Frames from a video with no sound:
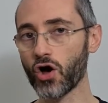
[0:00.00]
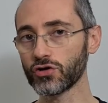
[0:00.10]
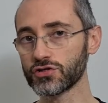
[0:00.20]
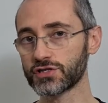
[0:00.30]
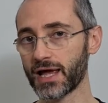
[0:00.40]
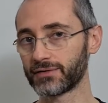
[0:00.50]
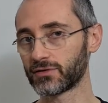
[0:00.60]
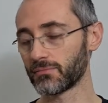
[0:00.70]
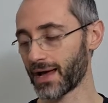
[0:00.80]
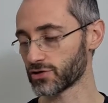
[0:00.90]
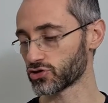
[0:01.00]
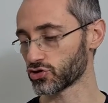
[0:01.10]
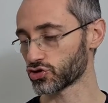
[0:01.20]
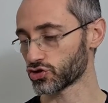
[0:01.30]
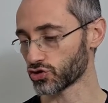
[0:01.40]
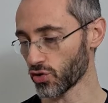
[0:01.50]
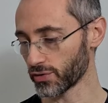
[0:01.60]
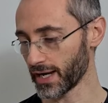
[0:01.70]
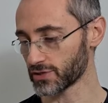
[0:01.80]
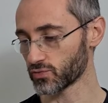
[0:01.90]
onset muscle
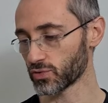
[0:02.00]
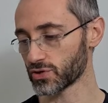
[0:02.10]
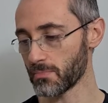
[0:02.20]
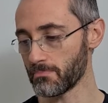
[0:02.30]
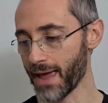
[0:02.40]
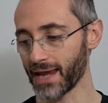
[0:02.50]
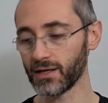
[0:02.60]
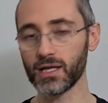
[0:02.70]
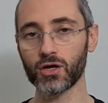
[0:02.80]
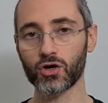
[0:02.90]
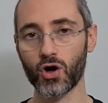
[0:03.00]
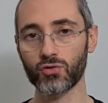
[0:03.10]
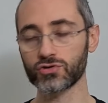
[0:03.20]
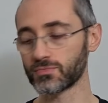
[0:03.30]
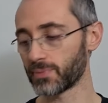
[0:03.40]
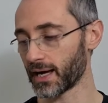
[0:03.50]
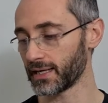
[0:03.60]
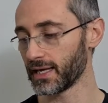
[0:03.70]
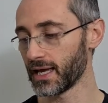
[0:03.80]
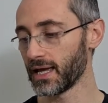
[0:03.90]
soreness was mainly caused by